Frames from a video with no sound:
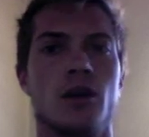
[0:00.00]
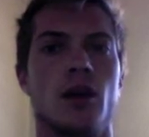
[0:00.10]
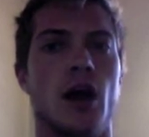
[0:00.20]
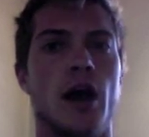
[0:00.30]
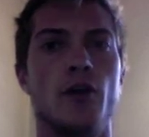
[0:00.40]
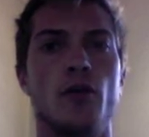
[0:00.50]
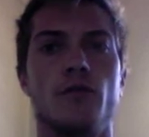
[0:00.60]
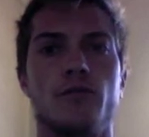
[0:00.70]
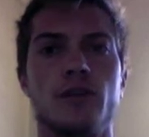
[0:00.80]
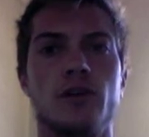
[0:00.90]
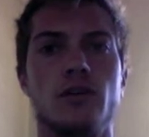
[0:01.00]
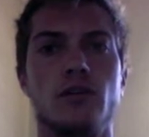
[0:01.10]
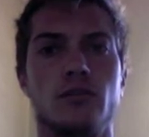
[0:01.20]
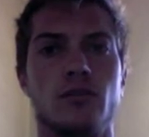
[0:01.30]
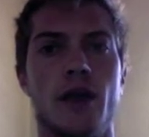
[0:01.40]
I don't feel
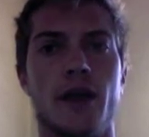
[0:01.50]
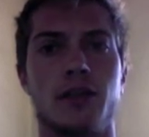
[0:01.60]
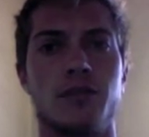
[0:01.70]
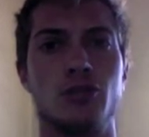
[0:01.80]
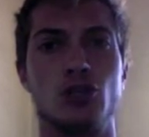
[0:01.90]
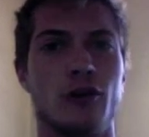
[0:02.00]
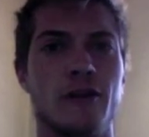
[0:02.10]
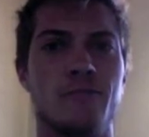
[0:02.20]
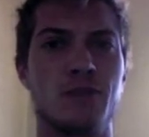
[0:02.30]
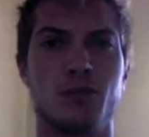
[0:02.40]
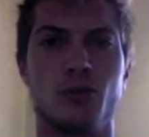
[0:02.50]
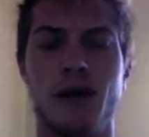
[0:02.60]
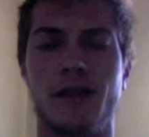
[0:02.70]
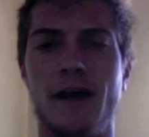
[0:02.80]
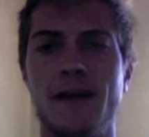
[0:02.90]
like the majority of people in
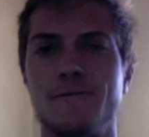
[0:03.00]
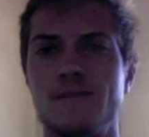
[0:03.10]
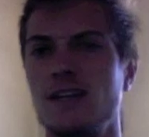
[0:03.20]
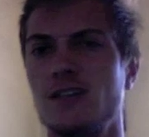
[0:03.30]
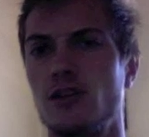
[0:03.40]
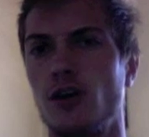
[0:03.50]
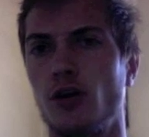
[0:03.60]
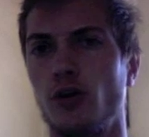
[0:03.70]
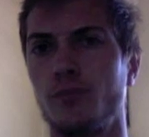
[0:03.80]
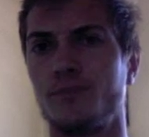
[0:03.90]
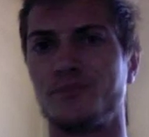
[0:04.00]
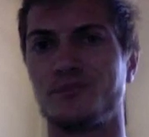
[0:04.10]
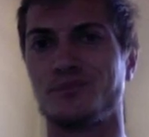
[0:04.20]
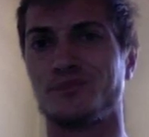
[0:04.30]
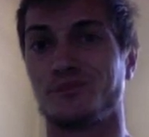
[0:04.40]
my life need to know
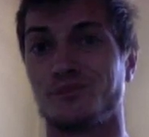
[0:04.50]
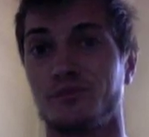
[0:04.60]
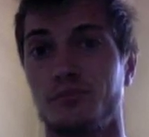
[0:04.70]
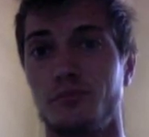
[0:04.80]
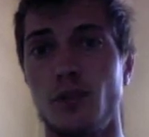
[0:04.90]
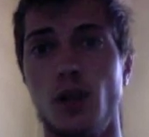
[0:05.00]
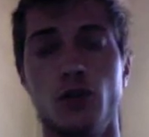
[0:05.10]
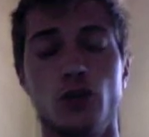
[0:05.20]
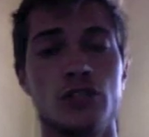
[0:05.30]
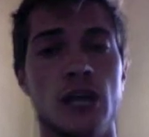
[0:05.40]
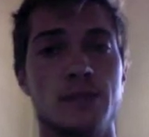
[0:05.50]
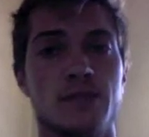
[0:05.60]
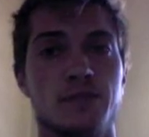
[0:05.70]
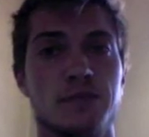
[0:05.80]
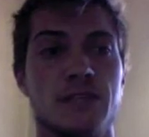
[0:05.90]
those types of
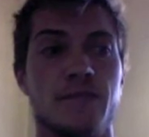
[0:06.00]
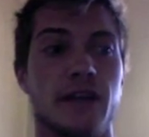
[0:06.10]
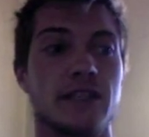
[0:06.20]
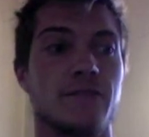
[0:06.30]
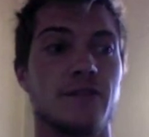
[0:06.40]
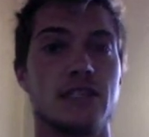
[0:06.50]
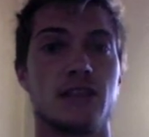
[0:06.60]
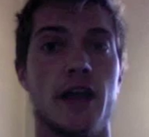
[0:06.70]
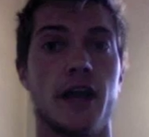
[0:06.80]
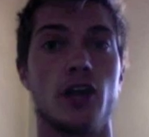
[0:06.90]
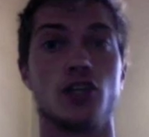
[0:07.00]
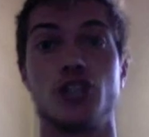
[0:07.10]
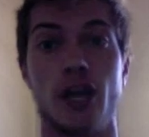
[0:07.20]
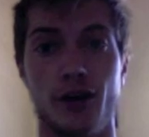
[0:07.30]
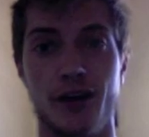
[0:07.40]
specifics. If it's like a
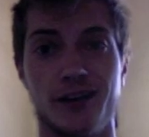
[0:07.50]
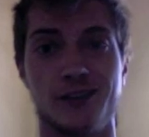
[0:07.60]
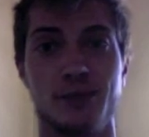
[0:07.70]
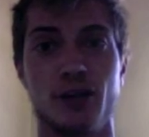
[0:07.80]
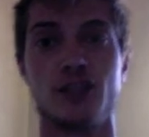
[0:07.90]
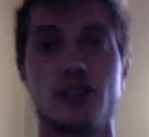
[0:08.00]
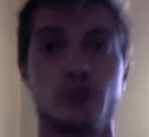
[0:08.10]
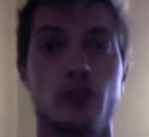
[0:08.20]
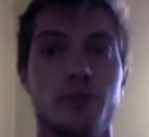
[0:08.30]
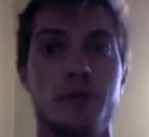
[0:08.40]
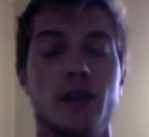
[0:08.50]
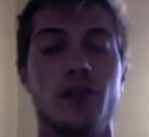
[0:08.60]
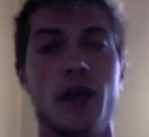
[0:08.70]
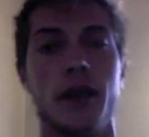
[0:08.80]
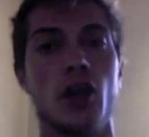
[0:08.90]
sharing experience and they're being
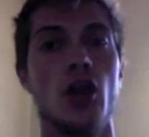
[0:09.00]
like,